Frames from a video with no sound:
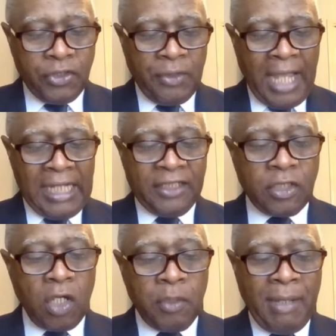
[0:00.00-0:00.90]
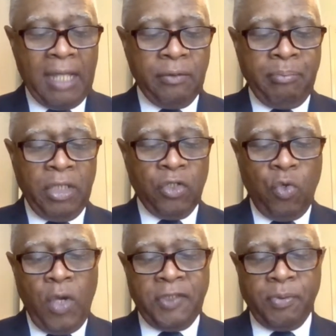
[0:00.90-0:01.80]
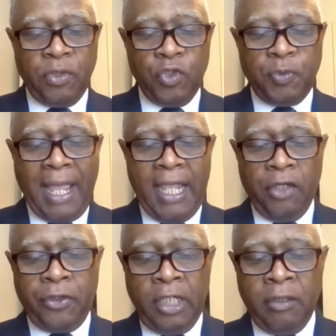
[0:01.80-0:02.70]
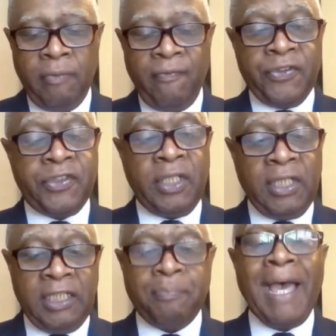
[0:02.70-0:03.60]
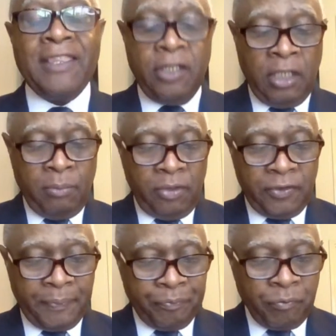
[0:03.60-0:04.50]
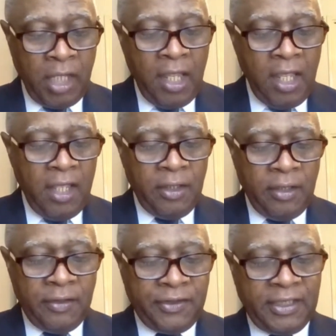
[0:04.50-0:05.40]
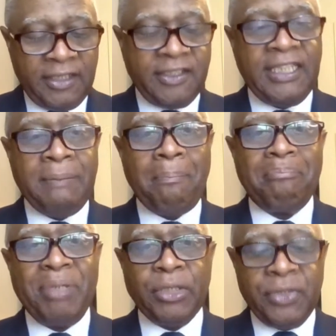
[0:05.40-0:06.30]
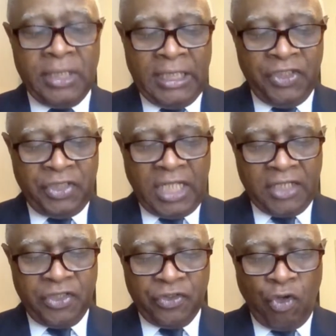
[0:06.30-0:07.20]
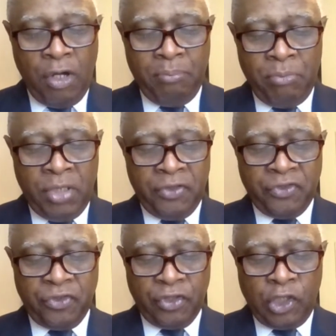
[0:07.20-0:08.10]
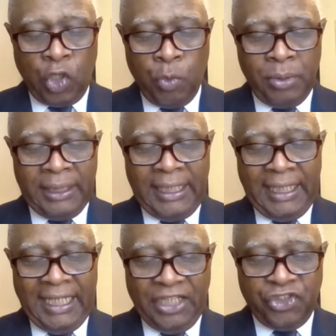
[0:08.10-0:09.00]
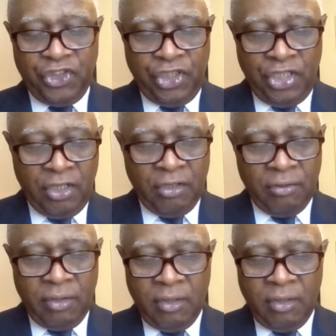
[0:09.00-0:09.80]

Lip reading: So now let's talk about medical waste produced by healthcare facilities by the numbers. 16 billion injections are administered globally each year.